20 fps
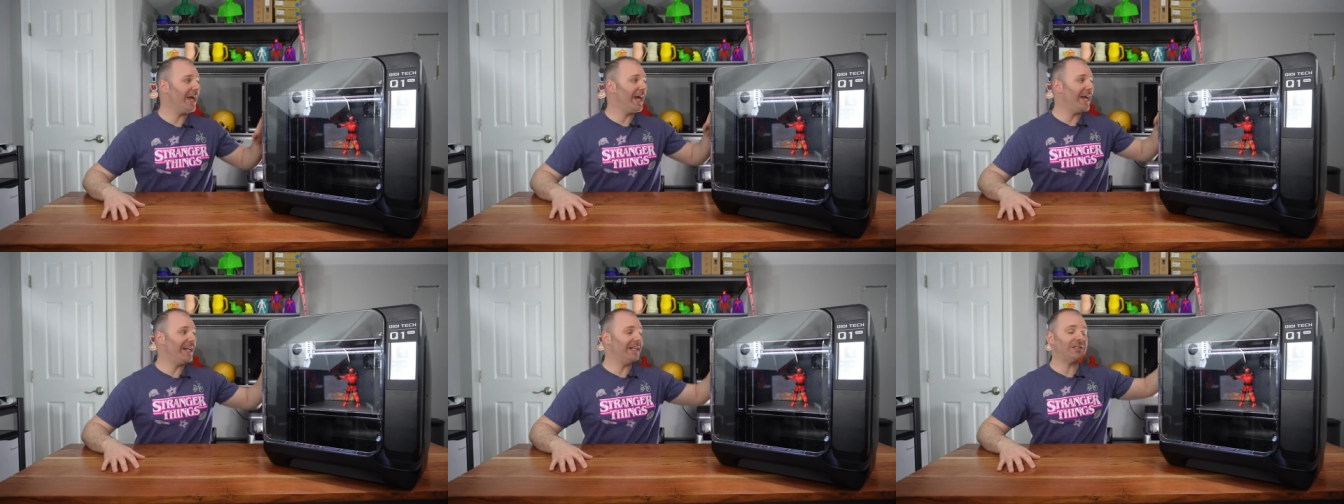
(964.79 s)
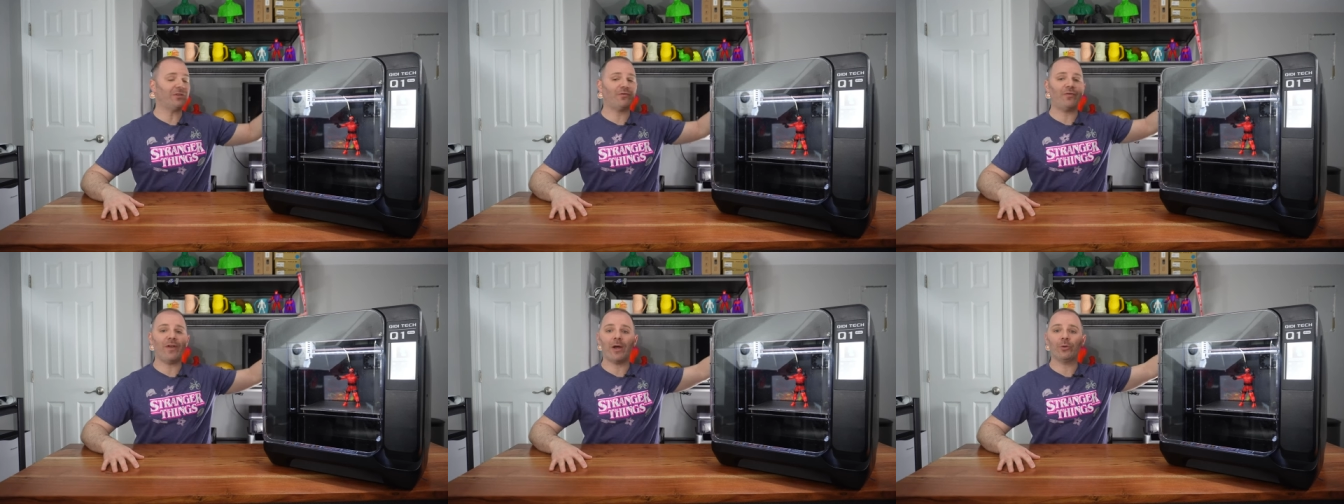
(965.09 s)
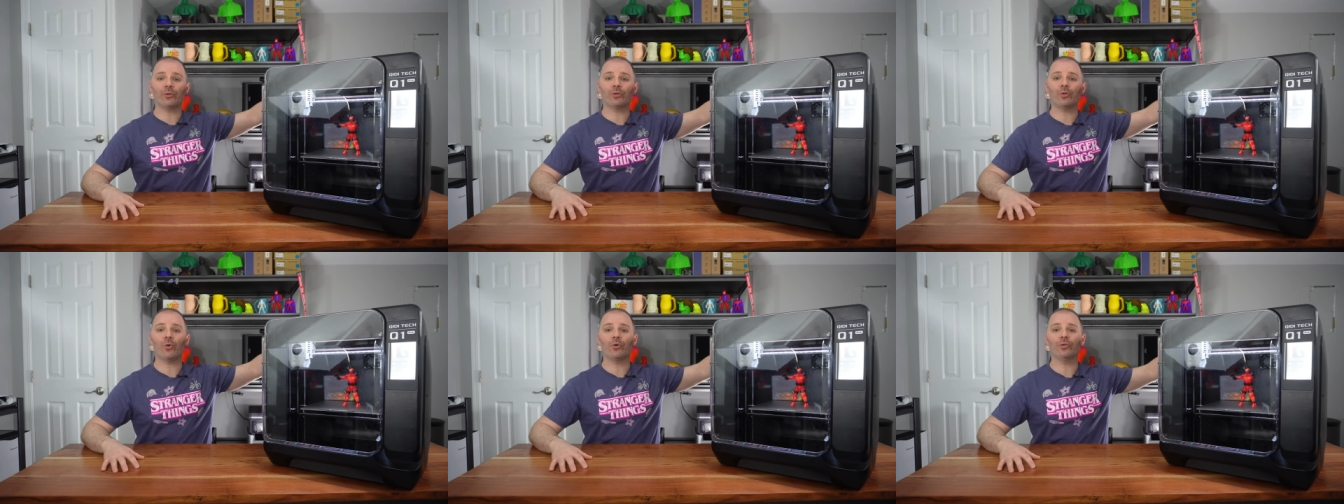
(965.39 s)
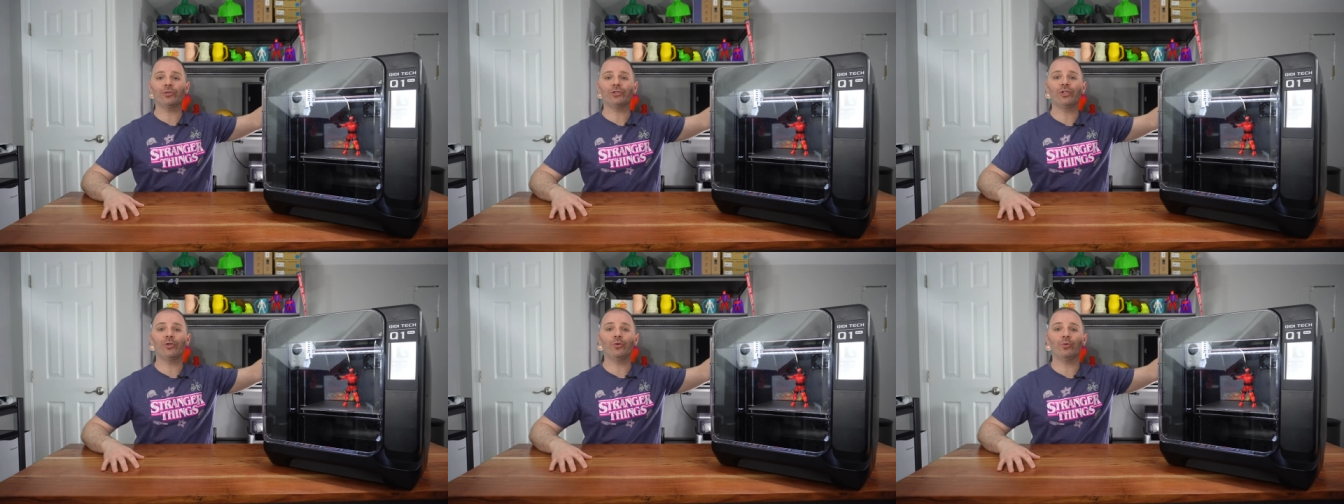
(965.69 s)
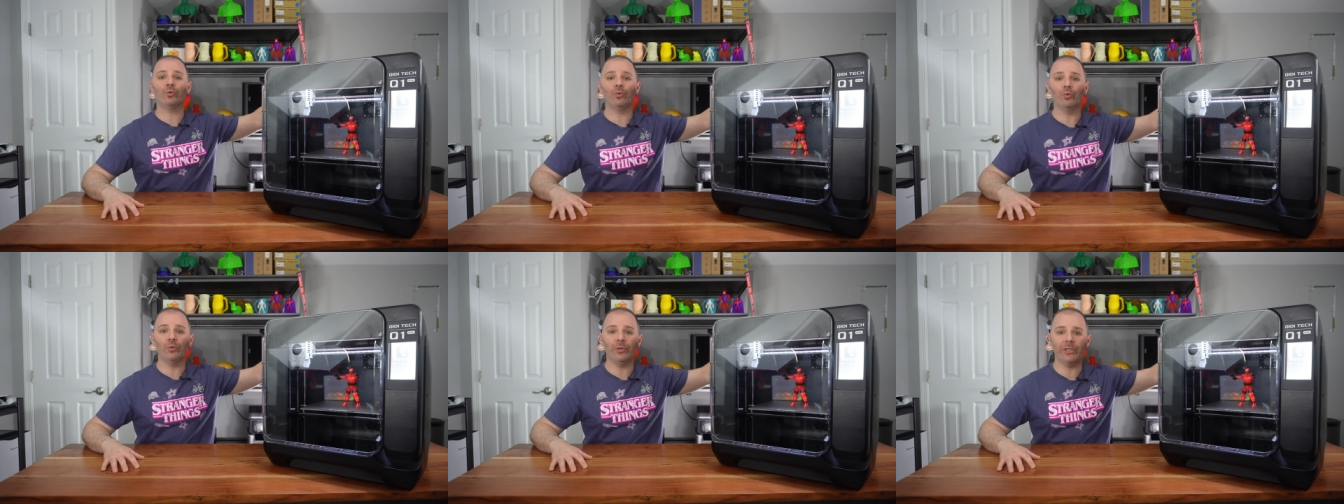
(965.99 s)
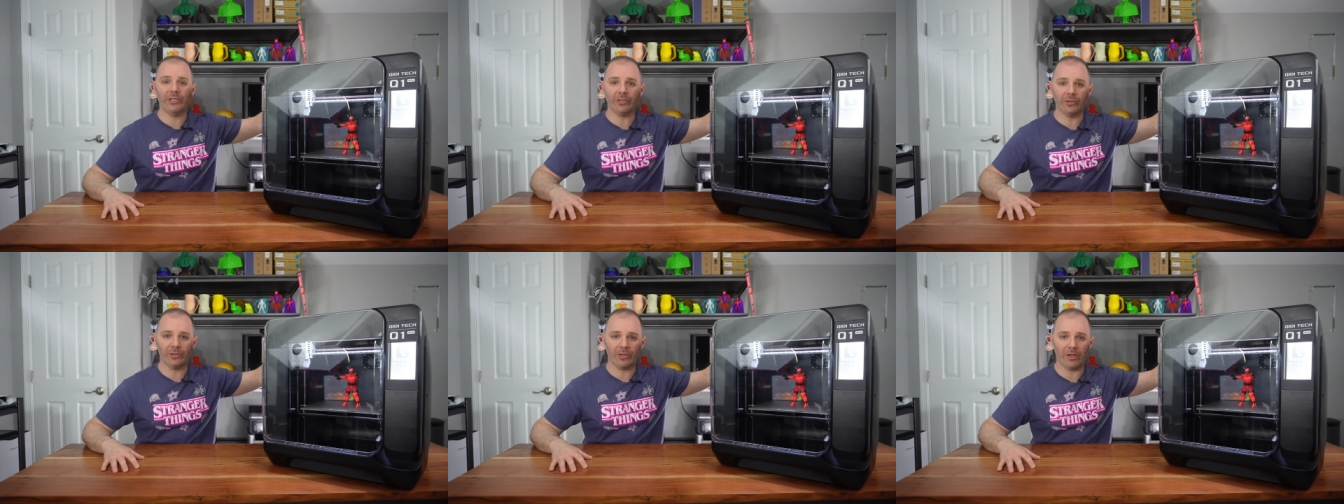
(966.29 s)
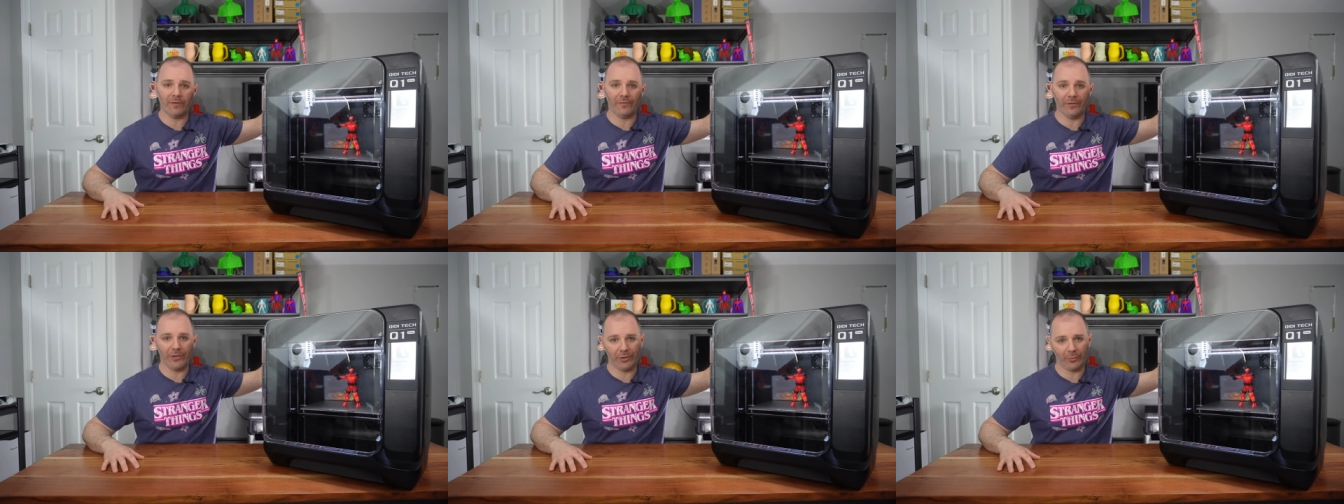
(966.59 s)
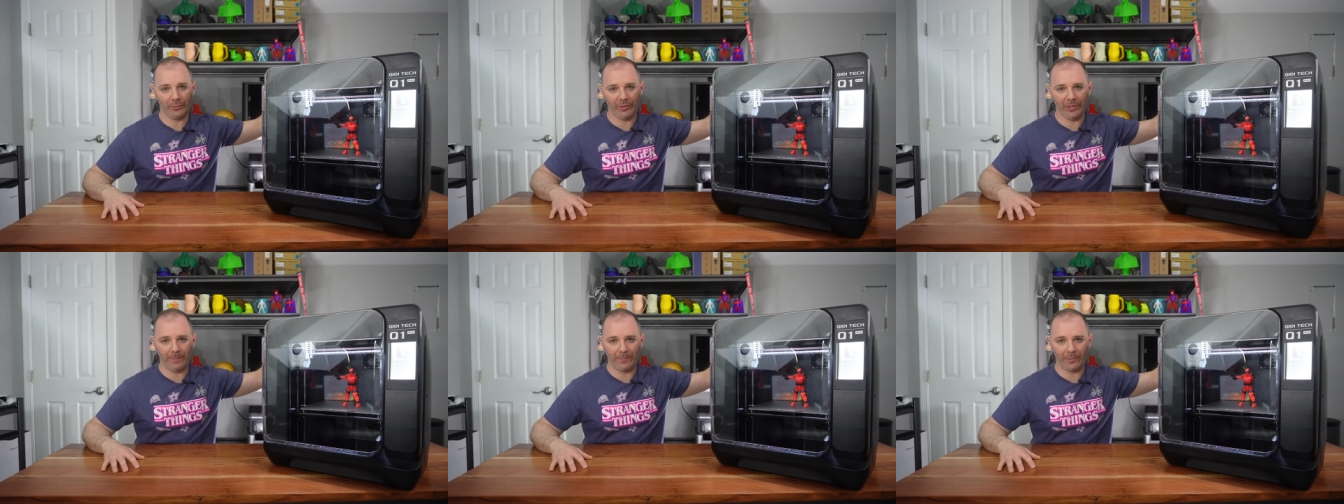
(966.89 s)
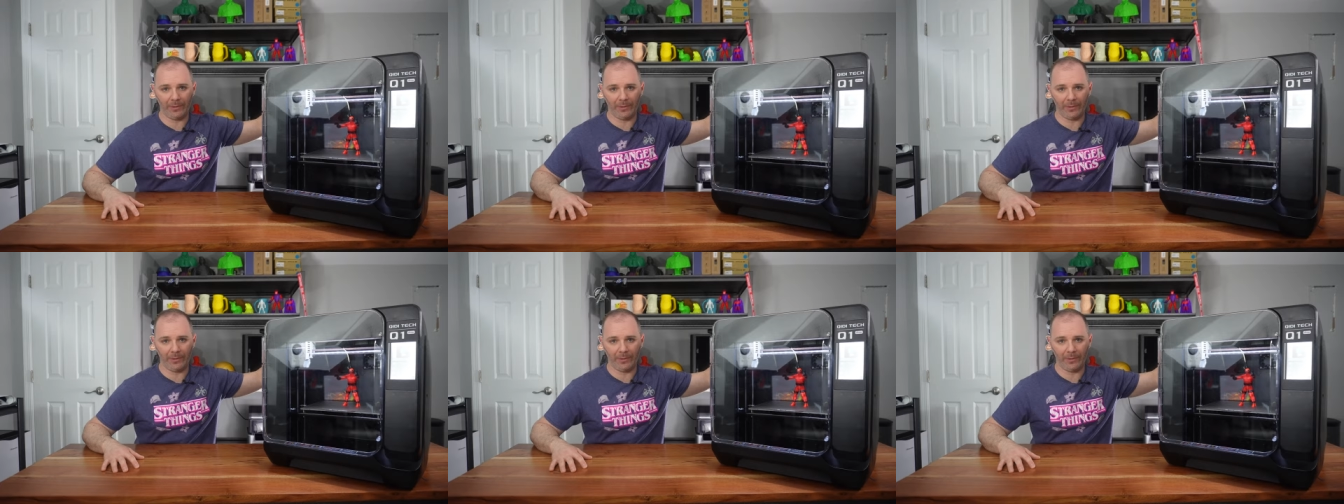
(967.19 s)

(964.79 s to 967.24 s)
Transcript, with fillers: and it's found towards the rear of the 3D